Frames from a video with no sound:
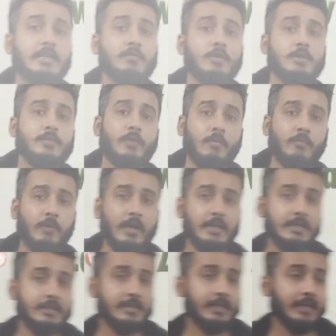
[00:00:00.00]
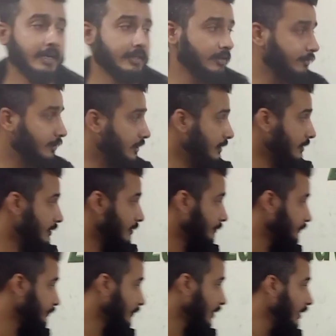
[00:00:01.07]
flows from financing activities.
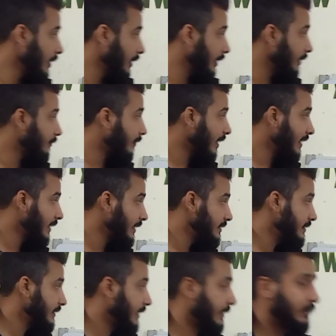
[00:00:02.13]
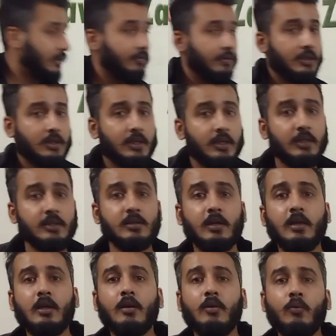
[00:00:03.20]
In financing activities,
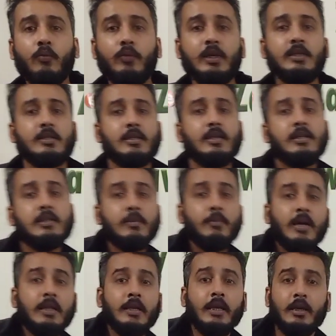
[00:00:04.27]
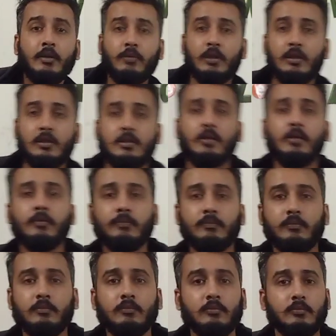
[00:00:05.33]
we discuss about the equities,
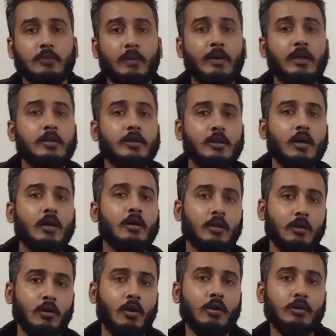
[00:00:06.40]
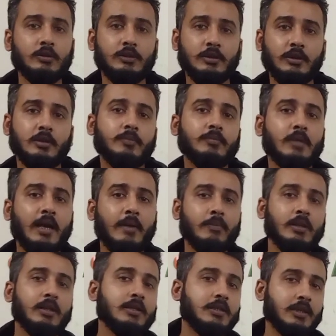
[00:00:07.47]
about the long-term
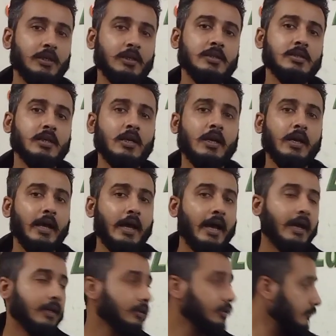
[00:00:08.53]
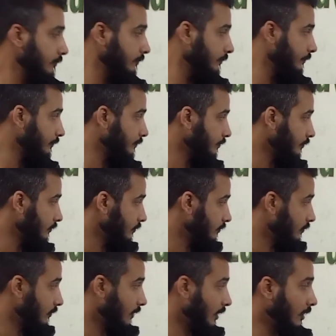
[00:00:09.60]
liabilities and
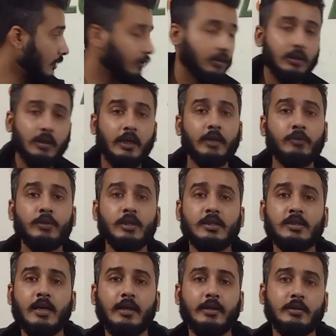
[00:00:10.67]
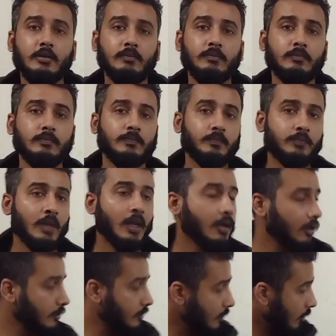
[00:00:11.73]
the equity side.
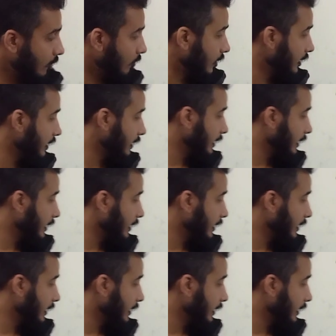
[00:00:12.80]
So